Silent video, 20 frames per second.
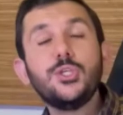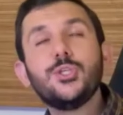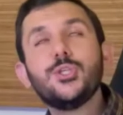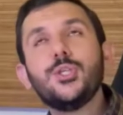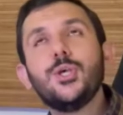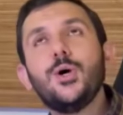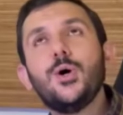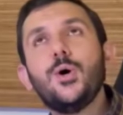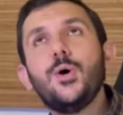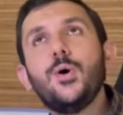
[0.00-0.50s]

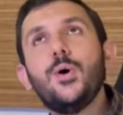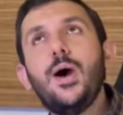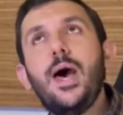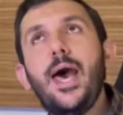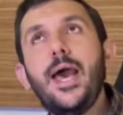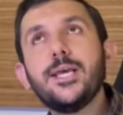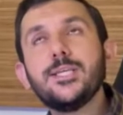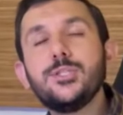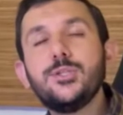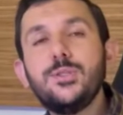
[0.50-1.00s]
So
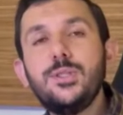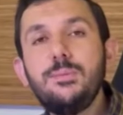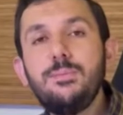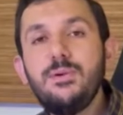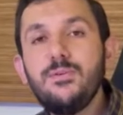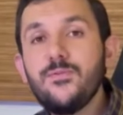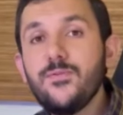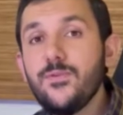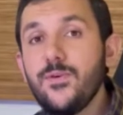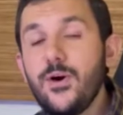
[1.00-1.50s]
actually
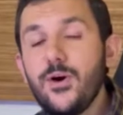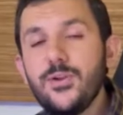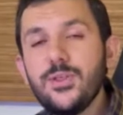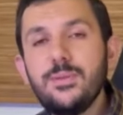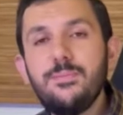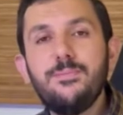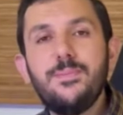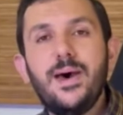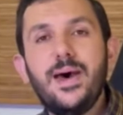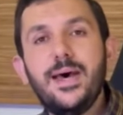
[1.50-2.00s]
before
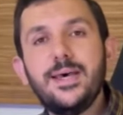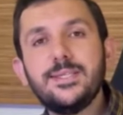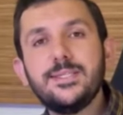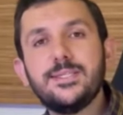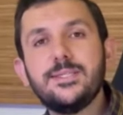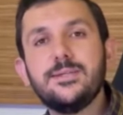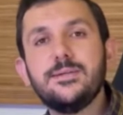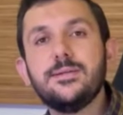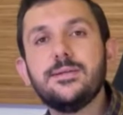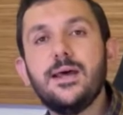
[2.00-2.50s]
the
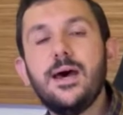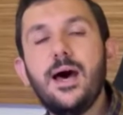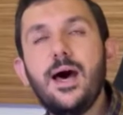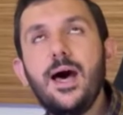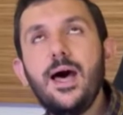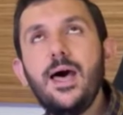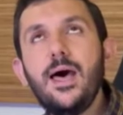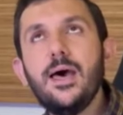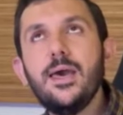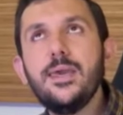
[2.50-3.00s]
master,
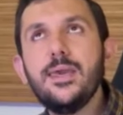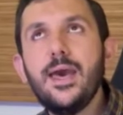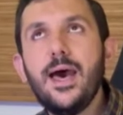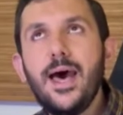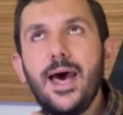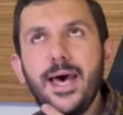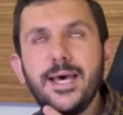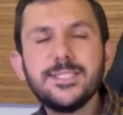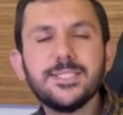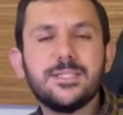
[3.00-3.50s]
I
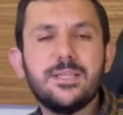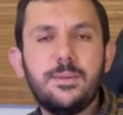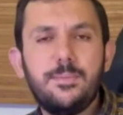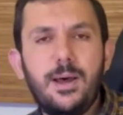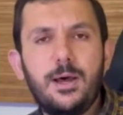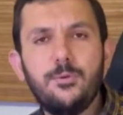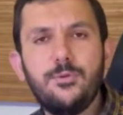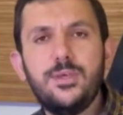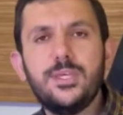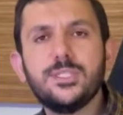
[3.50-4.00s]
asked
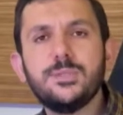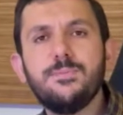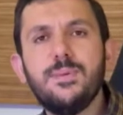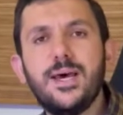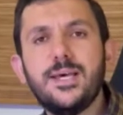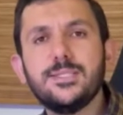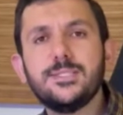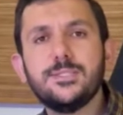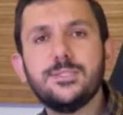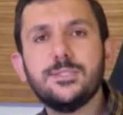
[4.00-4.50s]
about this
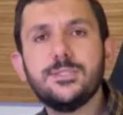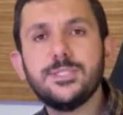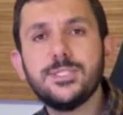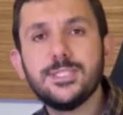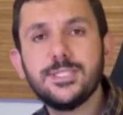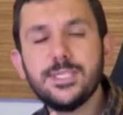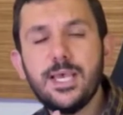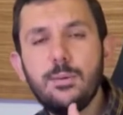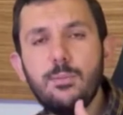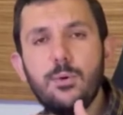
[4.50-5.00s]
master,
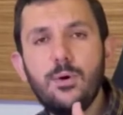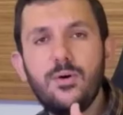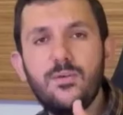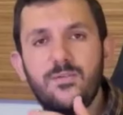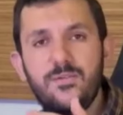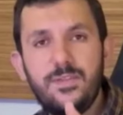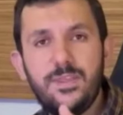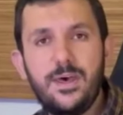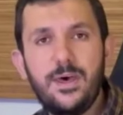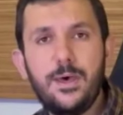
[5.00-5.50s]
some
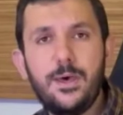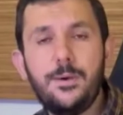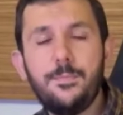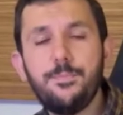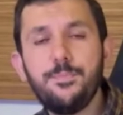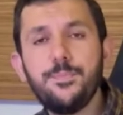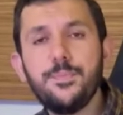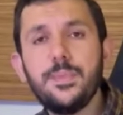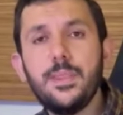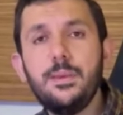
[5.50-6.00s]
of the
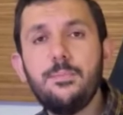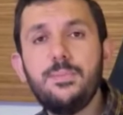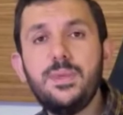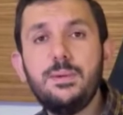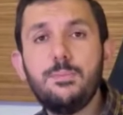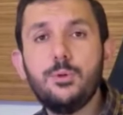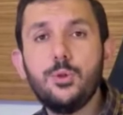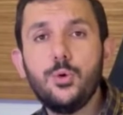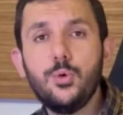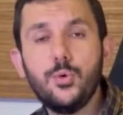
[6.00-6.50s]

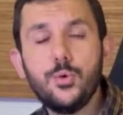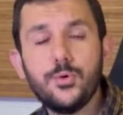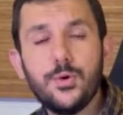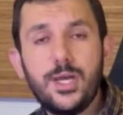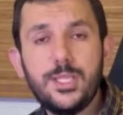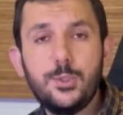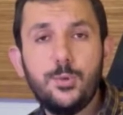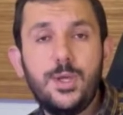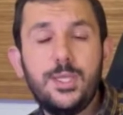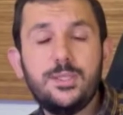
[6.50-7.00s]
people who
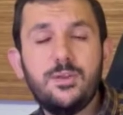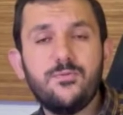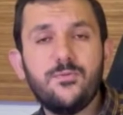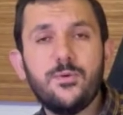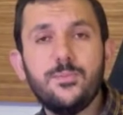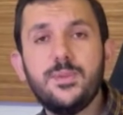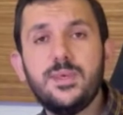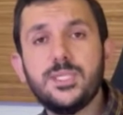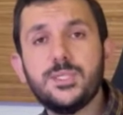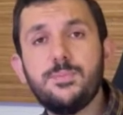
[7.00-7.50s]
graduated
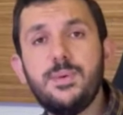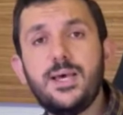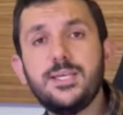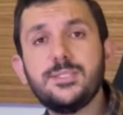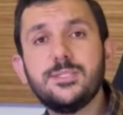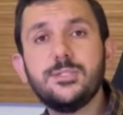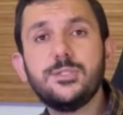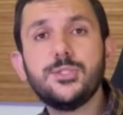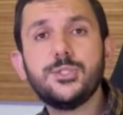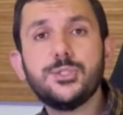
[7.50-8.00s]
from this
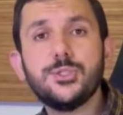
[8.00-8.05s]
master.